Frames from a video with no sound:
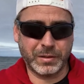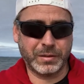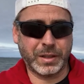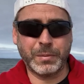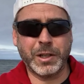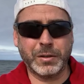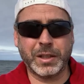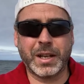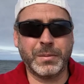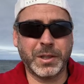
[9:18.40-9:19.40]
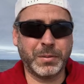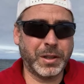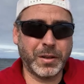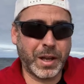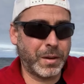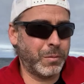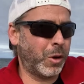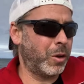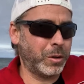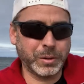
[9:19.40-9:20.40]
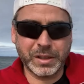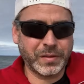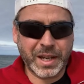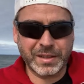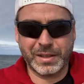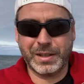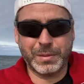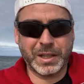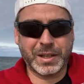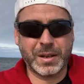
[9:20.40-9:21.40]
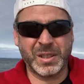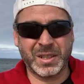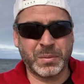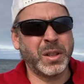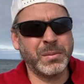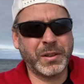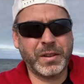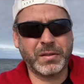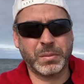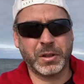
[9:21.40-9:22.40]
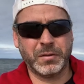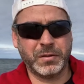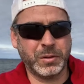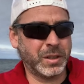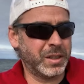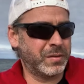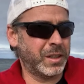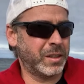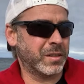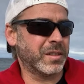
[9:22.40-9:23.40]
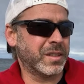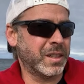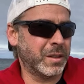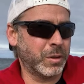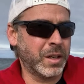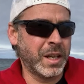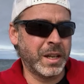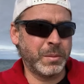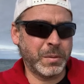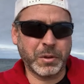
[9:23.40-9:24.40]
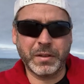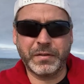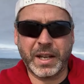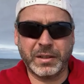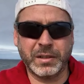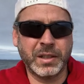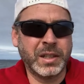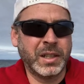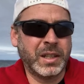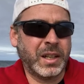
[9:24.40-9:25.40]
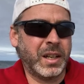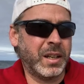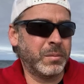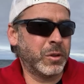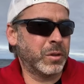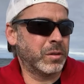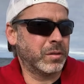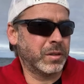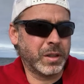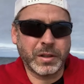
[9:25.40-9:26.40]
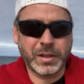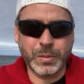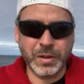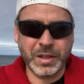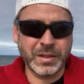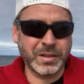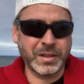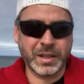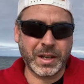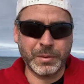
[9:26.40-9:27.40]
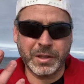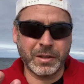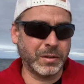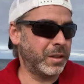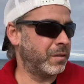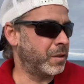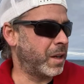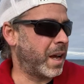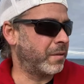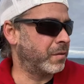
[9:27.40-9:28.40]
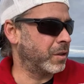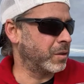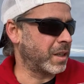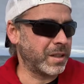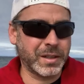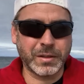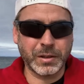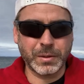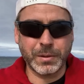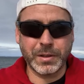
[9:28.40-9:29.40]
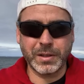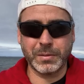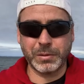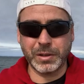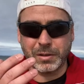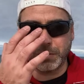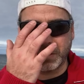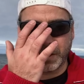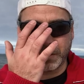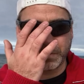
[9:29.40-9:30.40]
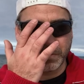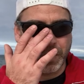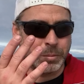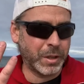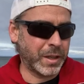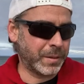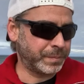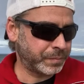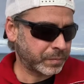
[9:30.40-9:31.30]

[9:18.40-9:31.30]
let me know in the comments below. I'm always fascinated by the comments. It's probably my favorite part of doing these videos, is seeing what people have found or their experiences in the comments. So if you have those ideas or experiences, please do share. But yeah,